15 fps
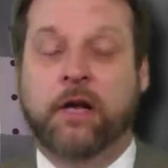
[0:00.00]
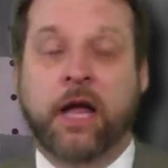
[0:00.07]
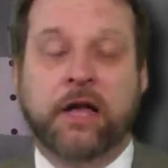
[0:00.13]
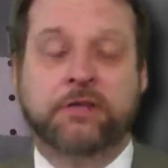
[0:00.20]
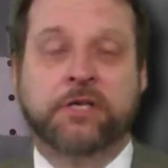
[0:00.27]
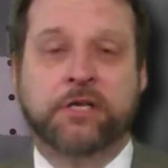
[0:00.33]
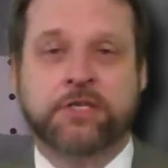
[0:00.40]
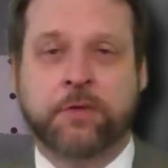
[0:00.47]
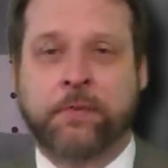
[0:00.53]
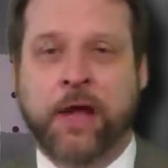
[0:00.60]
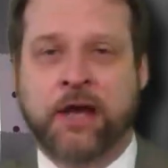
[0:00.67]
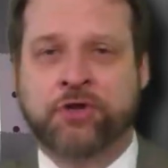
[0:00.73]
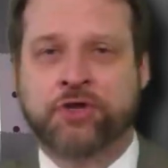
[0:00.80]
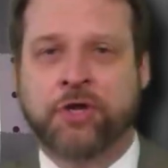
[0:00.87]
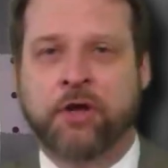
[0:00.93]

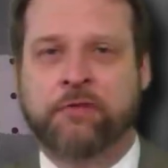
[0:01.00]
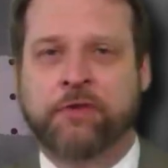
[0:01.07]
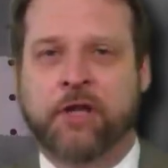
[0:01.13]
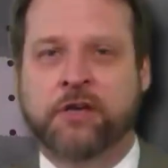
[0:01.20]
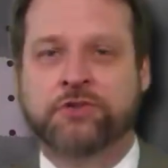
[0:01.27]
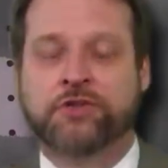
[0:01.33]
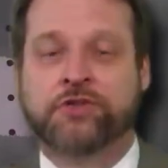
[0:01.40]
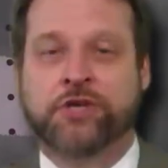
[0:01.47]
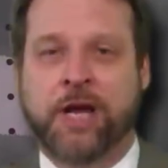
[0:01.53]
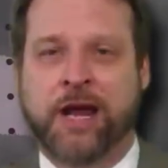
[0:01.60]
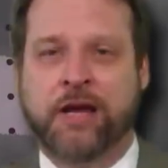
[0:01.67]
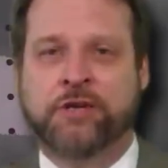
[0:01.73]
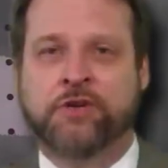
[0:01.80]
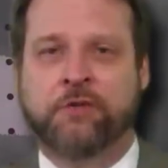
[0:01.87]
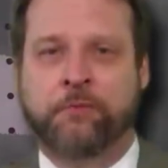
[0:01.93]
anticipation of this
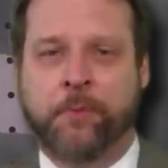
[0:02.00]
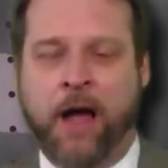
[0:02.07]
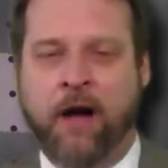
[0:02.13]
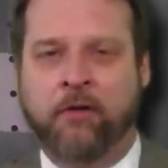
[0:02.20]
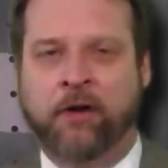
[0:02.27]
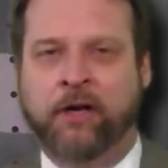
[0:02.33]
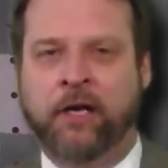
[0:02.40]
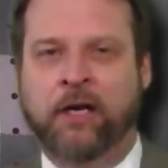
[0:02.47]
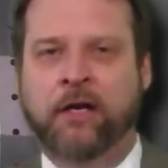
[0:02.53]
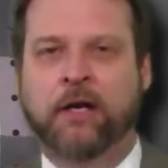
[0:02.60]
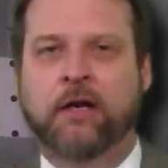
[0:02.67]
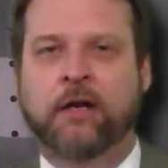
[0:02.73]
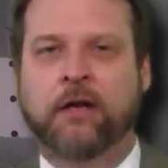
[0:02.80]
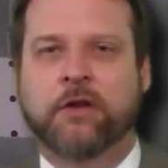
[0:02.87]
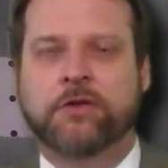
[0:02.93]
change of polity,
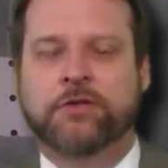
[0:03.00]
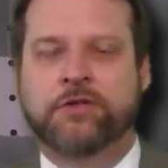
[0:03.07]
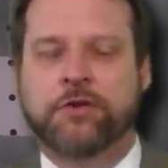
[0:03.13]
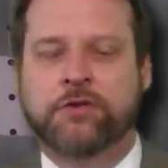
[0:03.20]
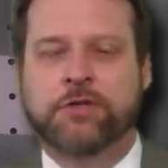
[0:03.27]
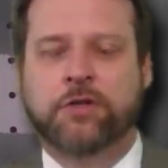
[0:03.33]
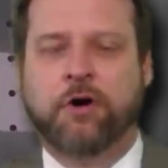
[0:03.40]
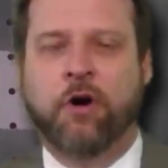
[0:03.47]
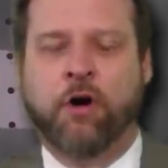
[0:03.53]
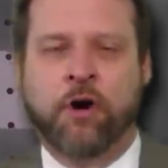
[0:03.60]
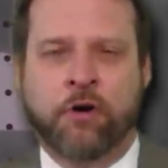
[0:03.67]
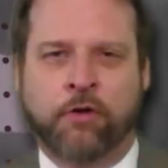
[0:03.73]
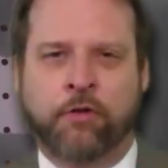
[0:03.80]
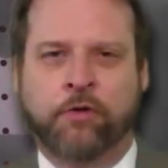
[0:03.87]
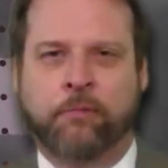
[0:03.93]
Susan
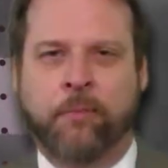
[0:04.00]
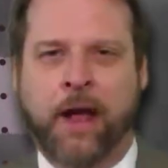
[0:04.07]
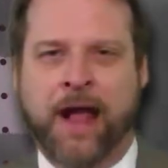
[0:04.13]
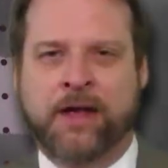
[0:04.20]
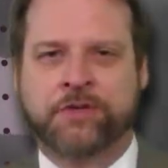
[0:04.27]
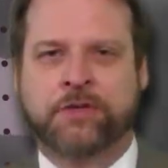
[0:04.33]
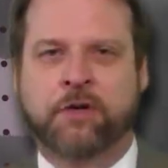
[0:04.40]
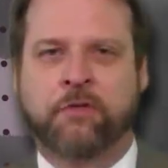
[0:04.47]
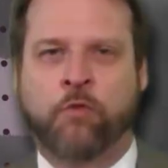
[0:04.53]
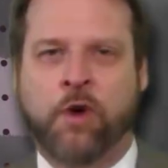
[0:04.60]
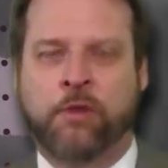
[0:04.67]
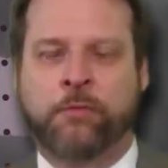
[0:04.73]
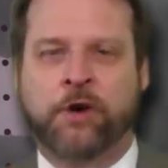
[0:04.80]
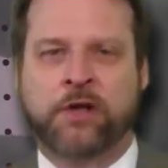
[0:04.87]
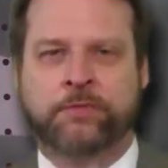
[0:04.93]
Arnold, pastor of
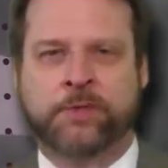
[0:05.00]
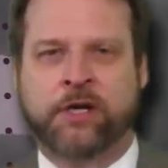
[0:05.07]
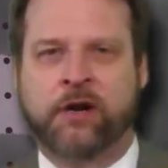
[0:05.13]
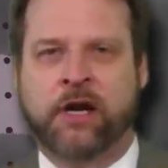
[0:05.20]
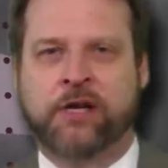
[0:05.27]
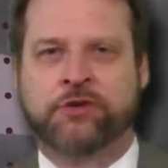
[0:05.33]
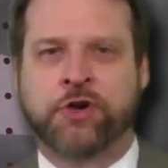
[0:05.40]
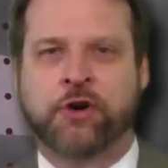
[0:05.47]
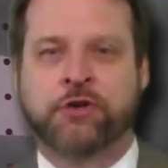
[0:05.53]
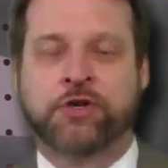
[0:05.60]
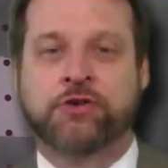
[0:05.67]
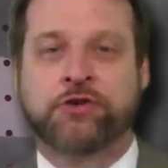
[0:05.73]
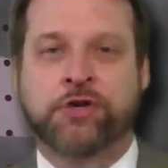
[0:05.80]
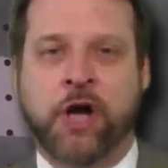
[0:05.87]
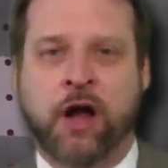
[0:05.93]
Wynn Presbyterian Church,
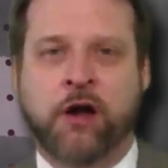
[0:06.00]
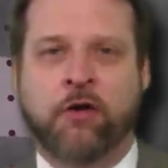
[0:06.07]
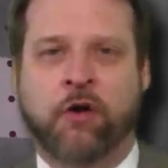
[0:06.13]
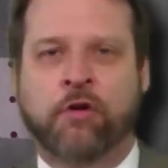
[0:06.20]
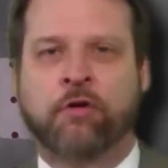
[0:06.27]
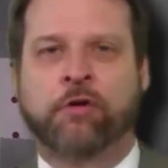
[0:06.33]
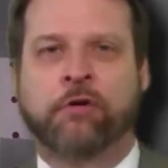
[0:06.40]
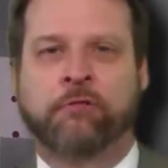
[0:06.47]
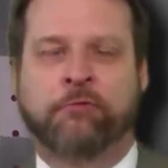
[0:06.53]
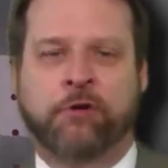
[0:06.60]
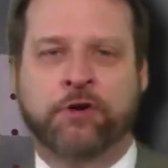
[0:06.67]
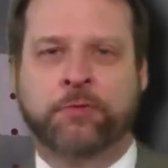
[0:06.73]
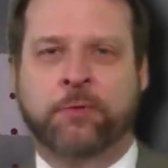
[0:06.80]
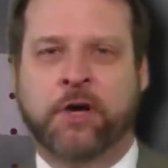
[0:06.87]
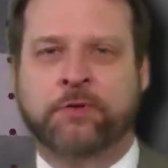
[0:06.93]
and John Arnold of
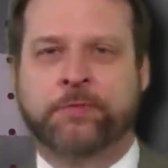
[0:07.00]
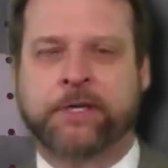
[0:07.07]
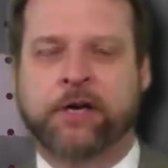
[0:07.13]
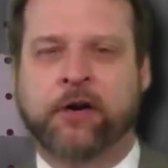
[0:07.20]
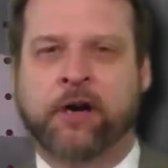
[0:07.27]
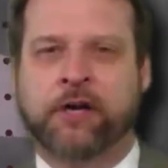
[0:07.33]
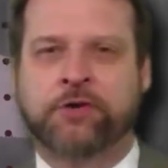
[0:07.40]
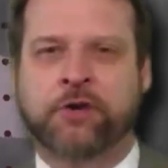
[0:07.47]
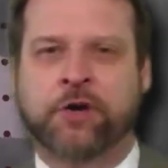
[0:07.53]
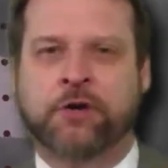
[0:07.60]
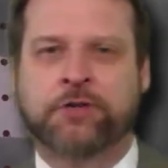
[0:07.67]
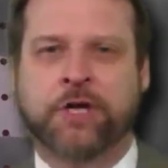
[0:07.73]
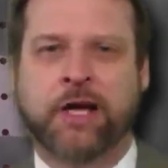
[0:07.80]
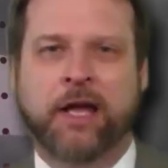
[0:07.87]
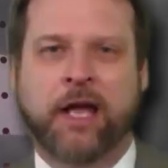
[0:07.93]
First Presbyterian
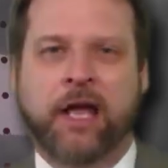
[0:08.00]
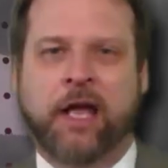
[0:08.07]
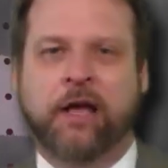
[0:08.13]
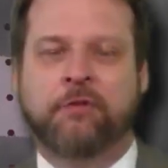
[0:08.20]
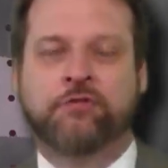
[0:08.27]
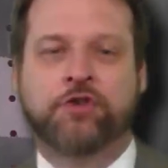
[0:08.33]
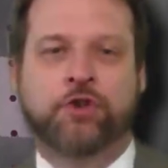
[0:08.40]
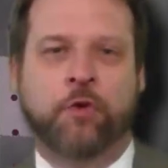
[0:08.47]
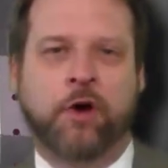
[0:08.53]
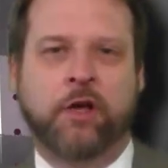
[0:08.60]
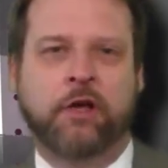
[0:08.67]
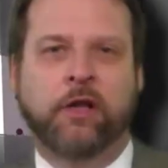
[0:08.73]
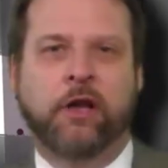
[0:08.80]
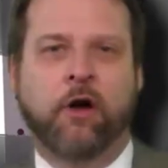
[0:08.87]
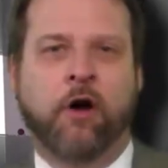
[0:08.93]
Church have
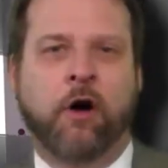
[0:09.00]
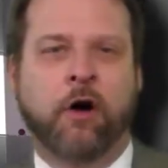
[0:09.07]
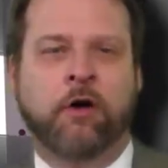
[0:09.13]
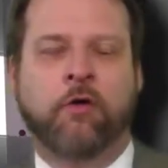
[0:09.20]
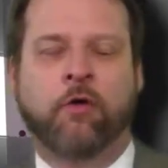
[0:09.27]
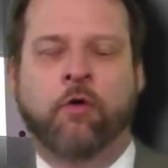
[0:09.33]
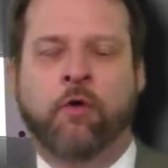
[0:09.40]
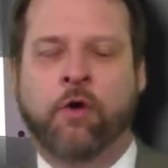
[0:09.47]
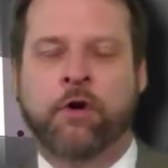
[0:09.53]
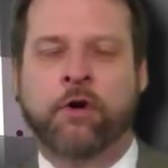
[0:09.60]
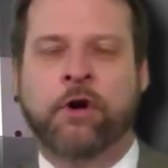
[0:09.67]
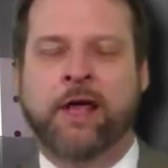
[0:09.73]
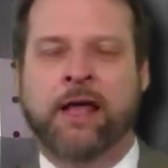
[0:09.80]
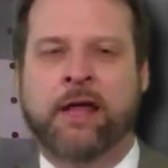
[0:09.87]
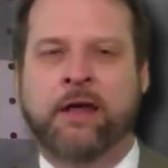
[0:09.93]
jointly
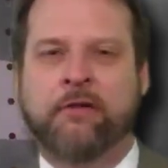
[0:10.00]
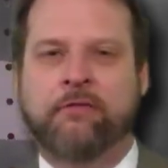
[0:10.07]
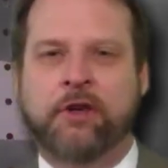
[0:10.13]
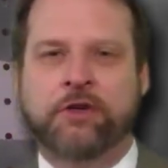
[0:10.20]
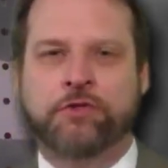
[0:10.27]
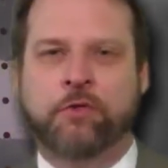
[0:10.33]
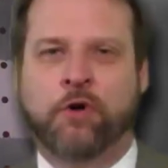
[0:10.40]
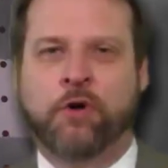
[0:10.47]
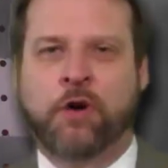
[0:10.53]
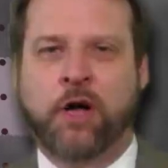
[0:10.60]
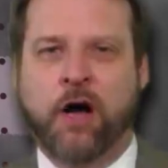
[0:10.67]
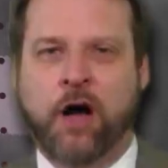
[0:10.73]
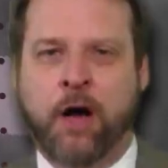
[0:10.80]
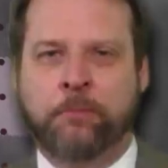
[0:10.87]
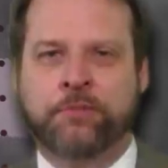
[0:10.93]
ordered individual
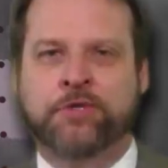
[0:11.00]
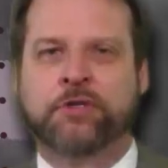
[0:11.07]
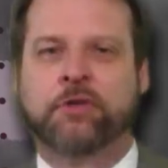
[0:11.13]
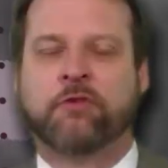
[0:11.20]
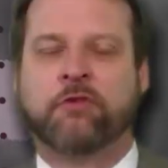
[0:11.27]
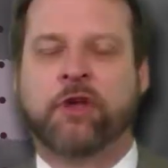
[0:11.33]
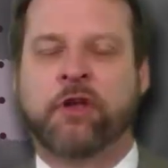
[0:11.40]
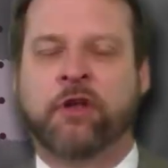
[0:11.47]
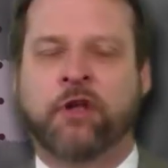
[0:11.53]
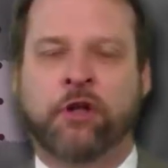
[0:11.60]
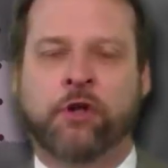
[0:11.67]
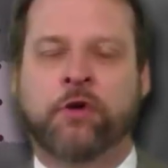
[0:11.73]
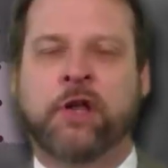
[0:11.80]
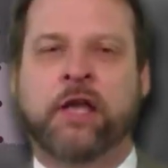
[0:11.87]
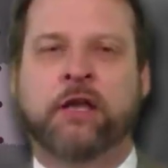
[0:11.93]
cups,
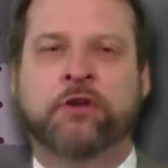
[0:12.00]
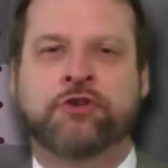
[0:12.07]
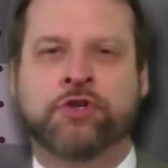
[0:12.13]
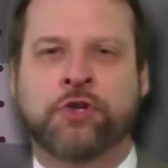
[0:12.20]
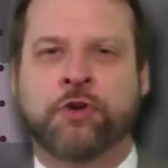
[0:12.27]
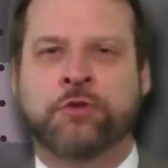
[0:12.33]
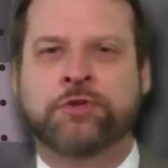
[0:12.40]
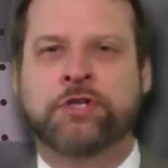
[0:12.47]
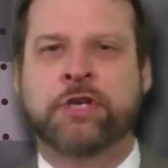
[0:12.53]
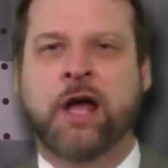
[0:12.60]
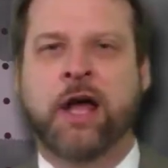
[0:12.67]
including juice